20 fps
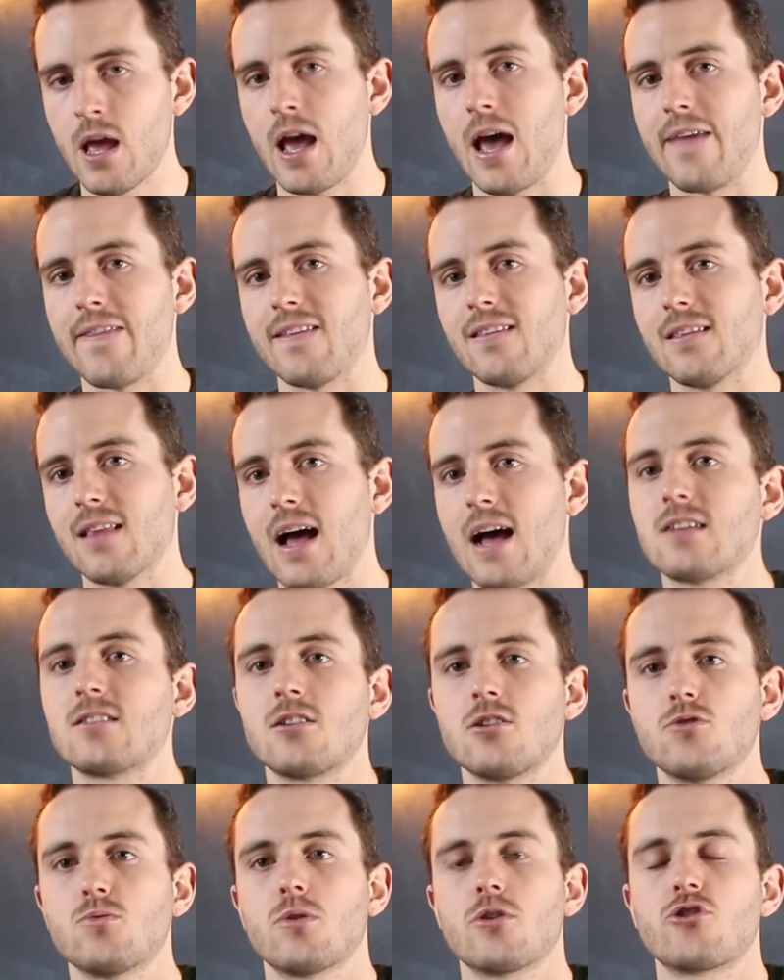And then last, I
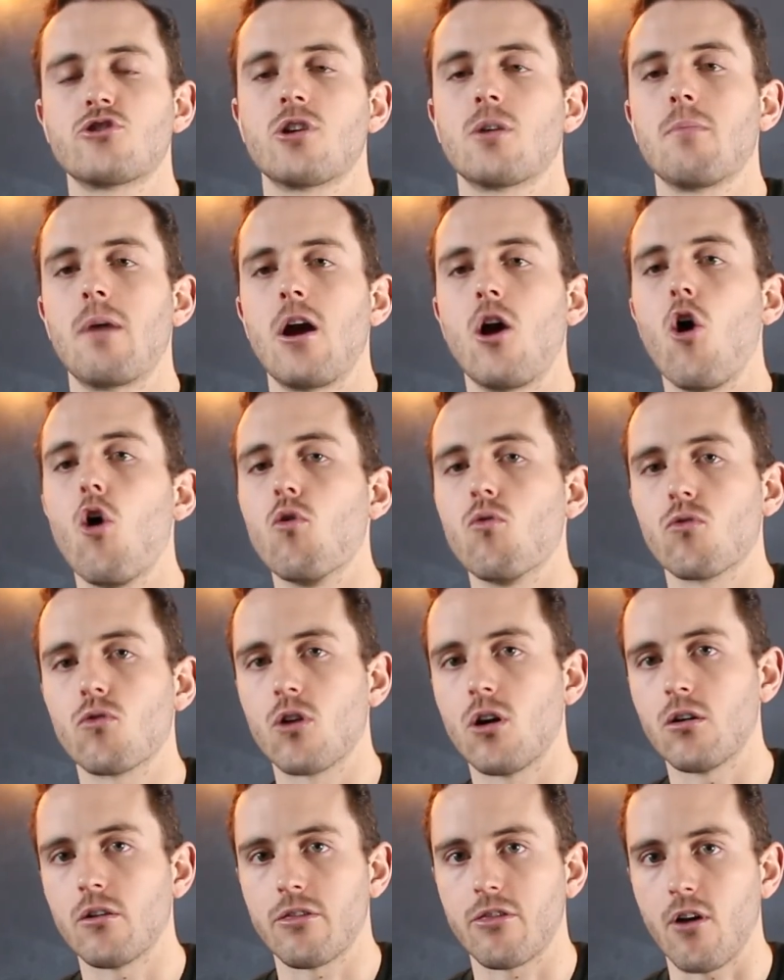just want to share my
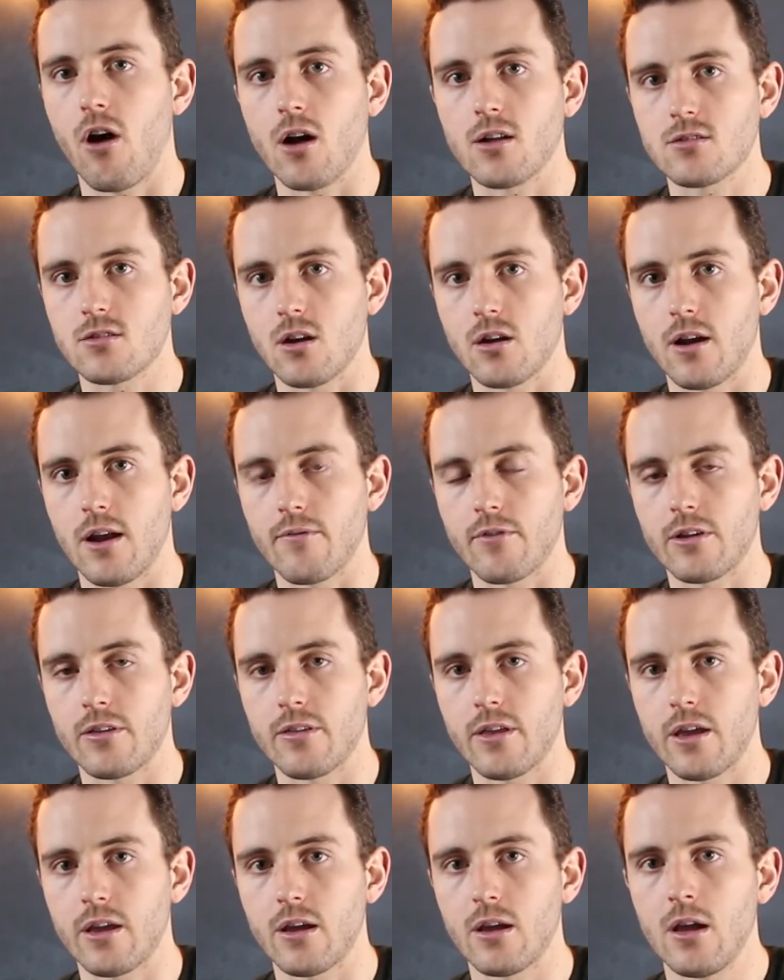overall thoughts on
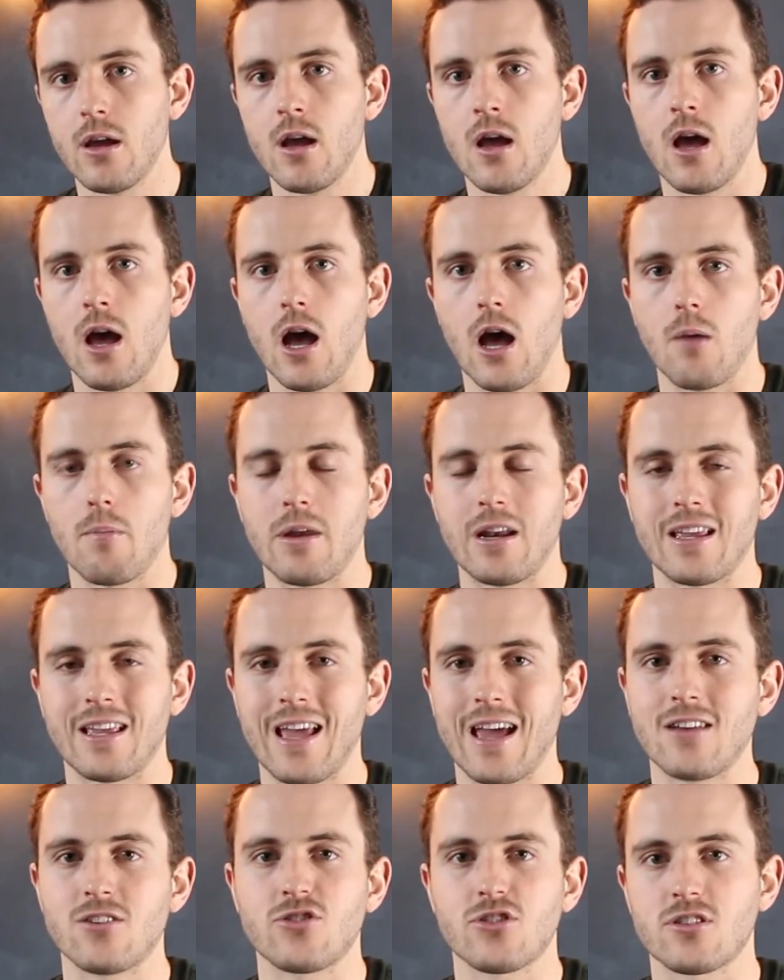everything. Um, and
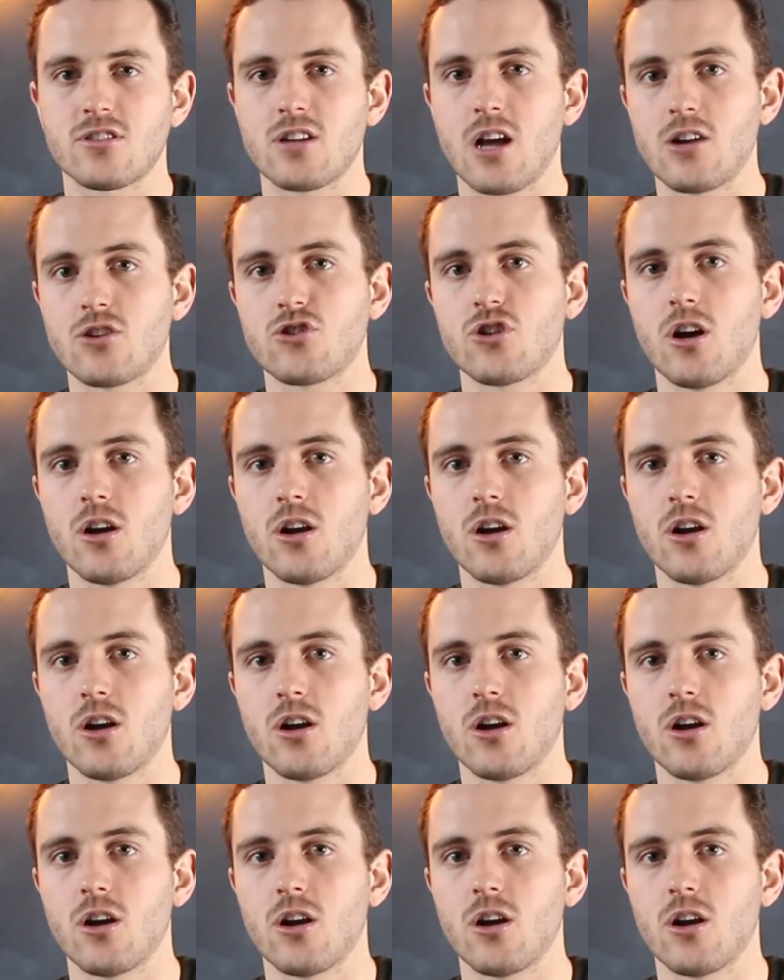again, just touch